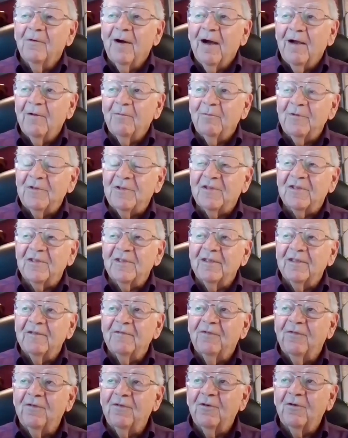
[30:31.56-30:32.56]
I would
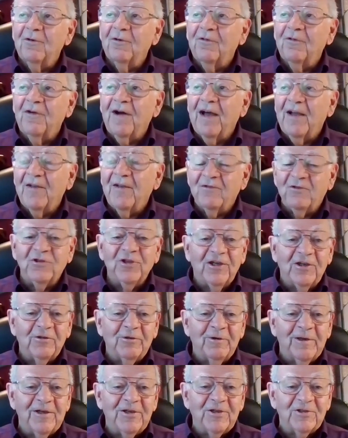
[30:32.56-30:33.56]
say, 4 or 5
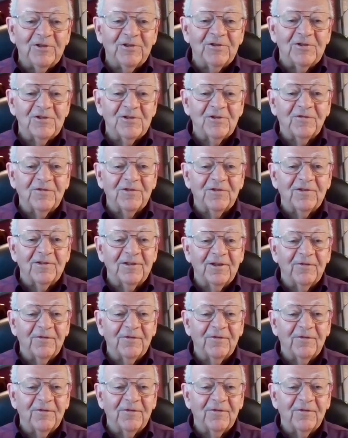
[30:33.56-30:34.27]
generations of